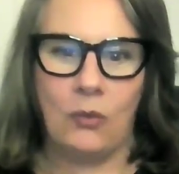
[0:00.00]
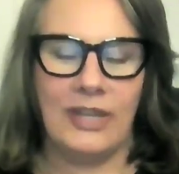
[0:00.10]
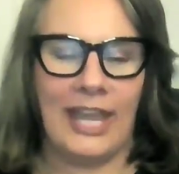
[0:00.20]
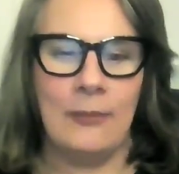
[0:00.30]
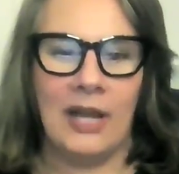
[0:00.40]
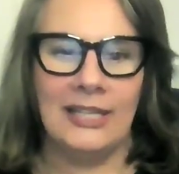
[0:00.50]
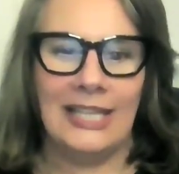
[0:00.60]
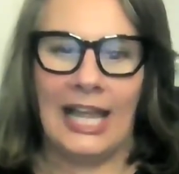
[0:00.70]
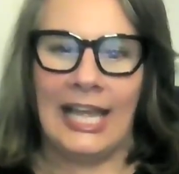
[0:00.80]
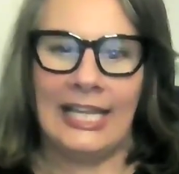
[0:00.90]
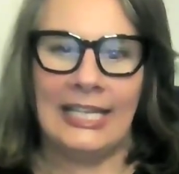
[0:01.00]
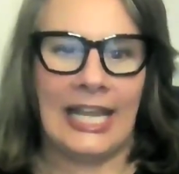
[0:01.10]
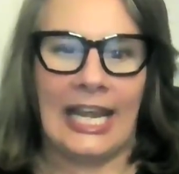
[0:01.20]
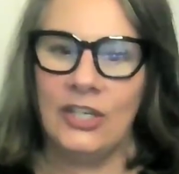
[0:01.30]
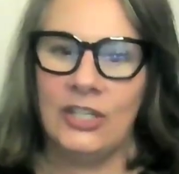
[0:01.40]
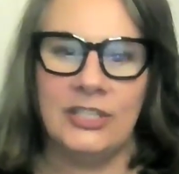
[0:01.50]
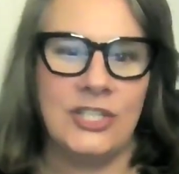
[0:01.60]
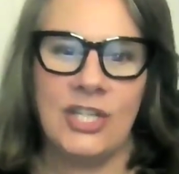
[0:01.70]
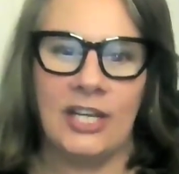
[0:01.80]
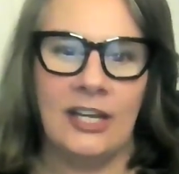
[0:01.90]
came online and I couldn't
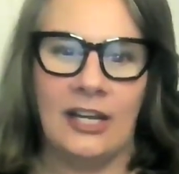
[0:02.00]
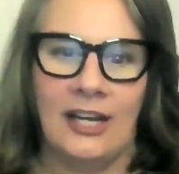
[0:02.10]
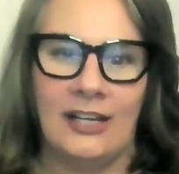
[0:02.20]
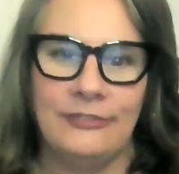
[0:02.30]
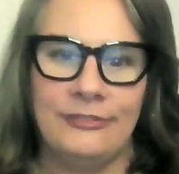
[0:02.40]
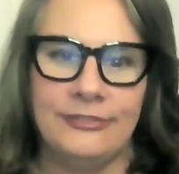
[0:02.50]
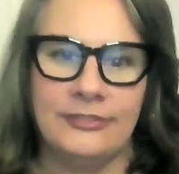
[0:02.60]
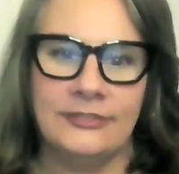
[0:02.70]
shut it off.